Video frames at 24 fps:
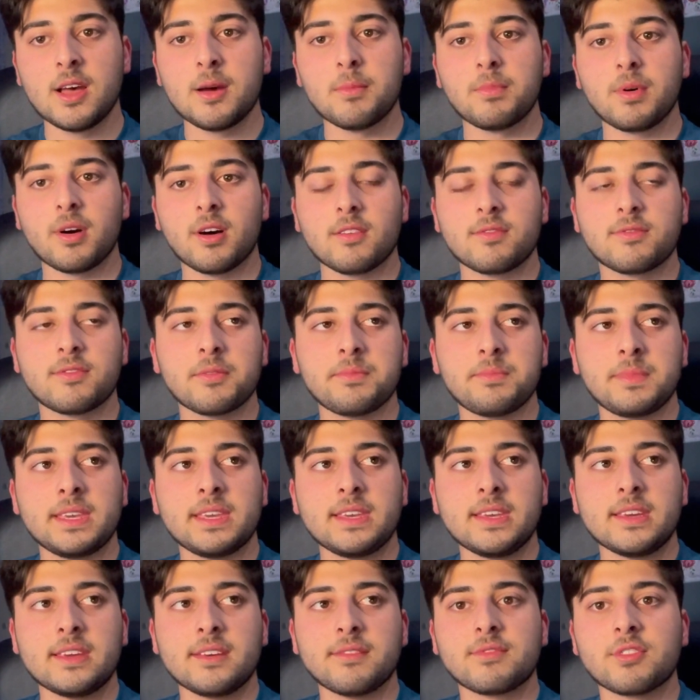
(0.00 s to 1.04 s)
But for
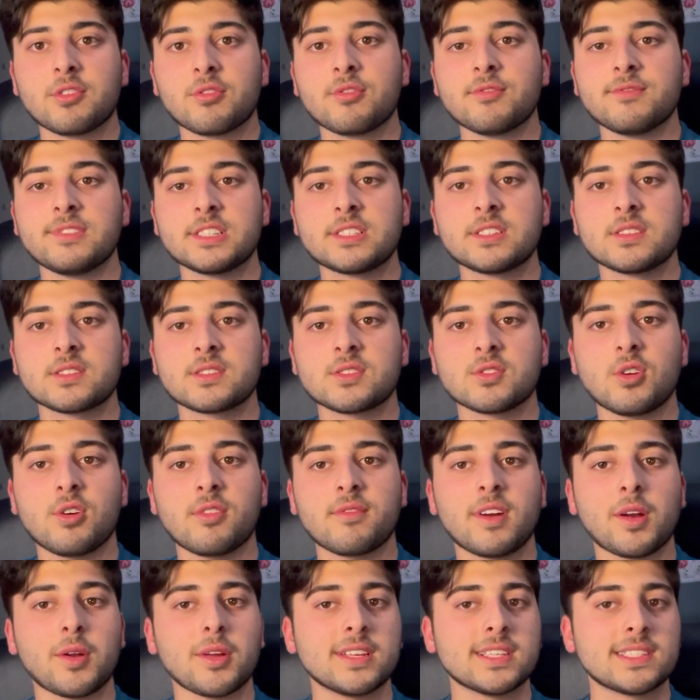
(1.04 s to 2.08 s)
me, if the revision's not
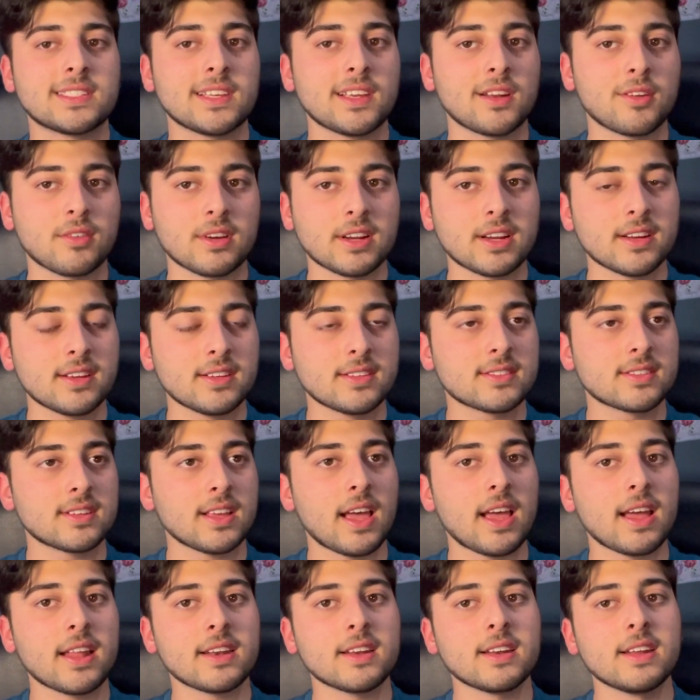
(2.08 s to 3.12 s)
very serious
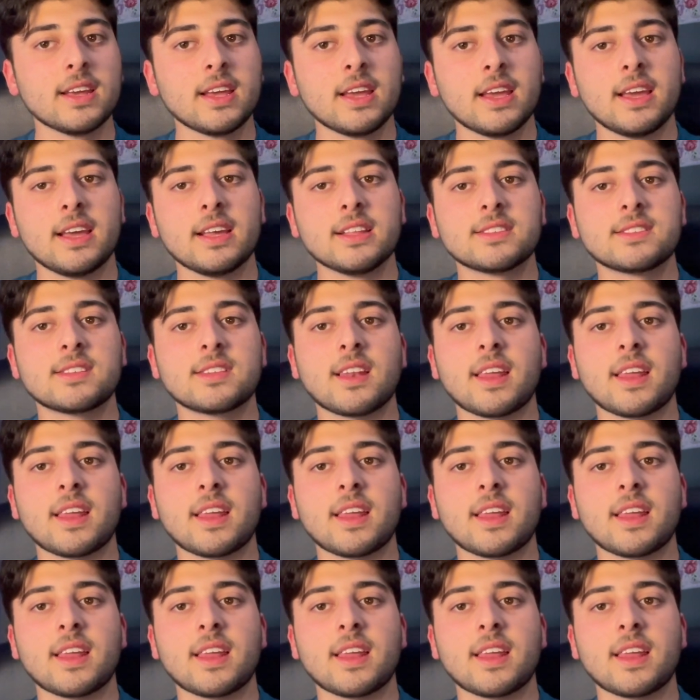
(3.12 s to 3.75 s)
and it's